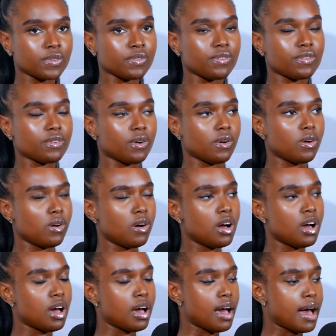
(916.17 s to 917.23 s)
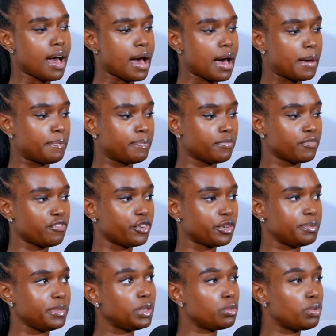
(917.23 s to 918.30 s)
so um, for
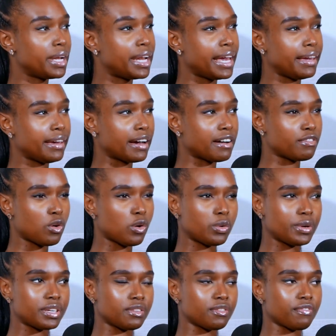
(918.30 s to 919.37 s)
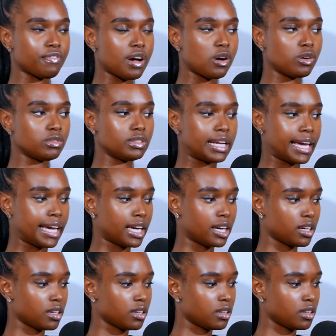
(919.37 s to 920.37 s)
me what i have always found like